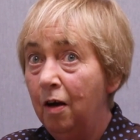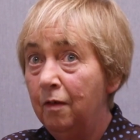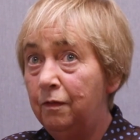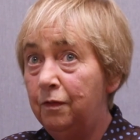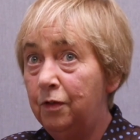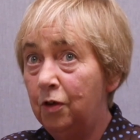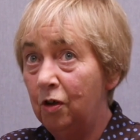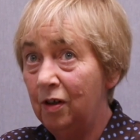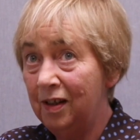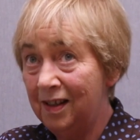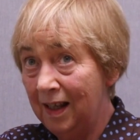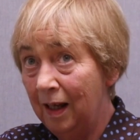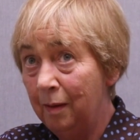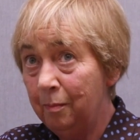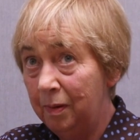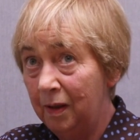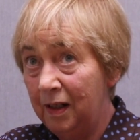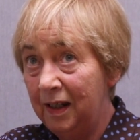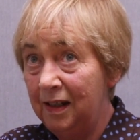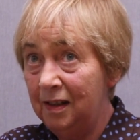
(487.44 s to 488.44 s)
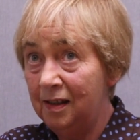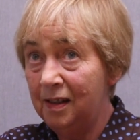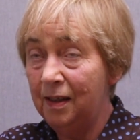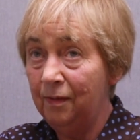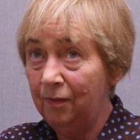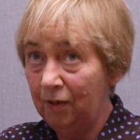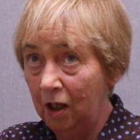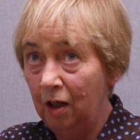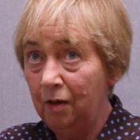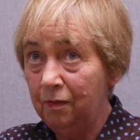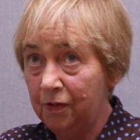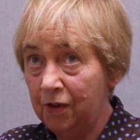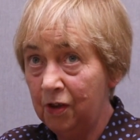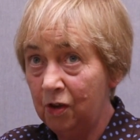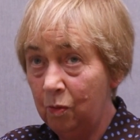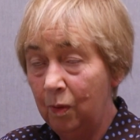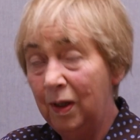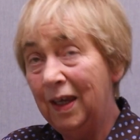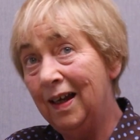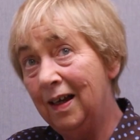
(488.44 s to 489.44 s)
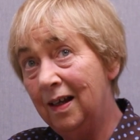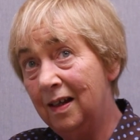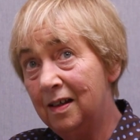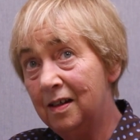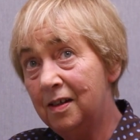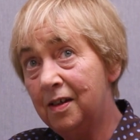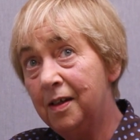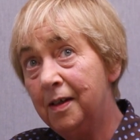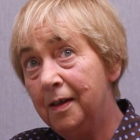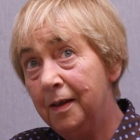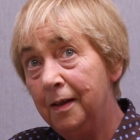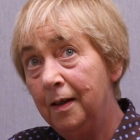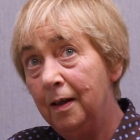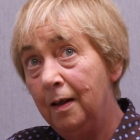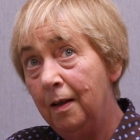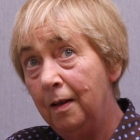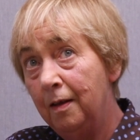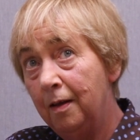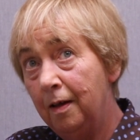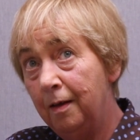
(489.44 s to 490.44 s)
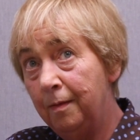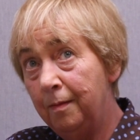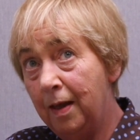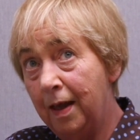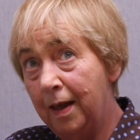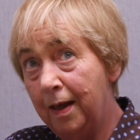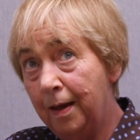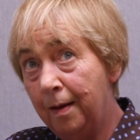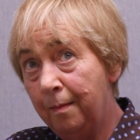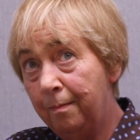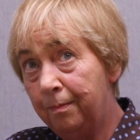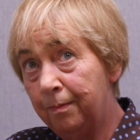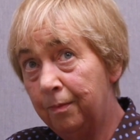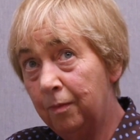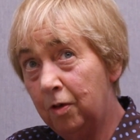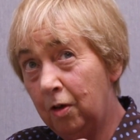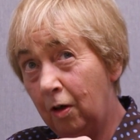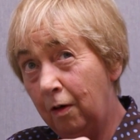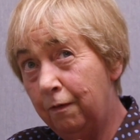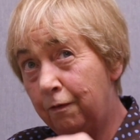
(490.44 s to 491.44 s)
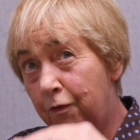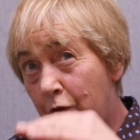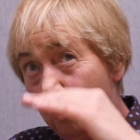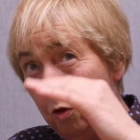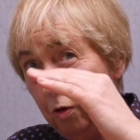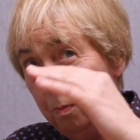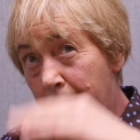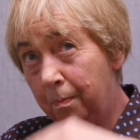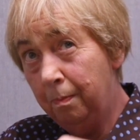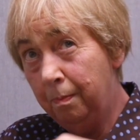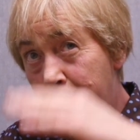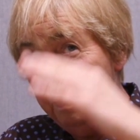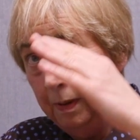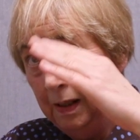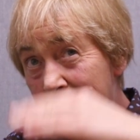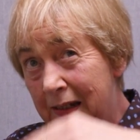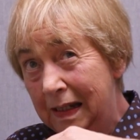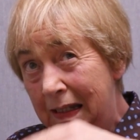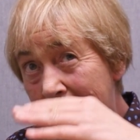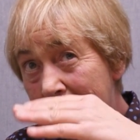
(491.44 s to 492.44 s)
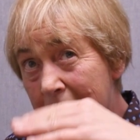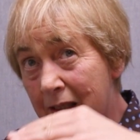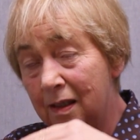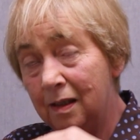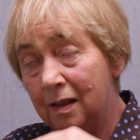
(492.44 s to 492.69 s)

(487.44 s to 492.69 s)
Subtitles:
For example, in the civic offices, we had there are 4 buildings.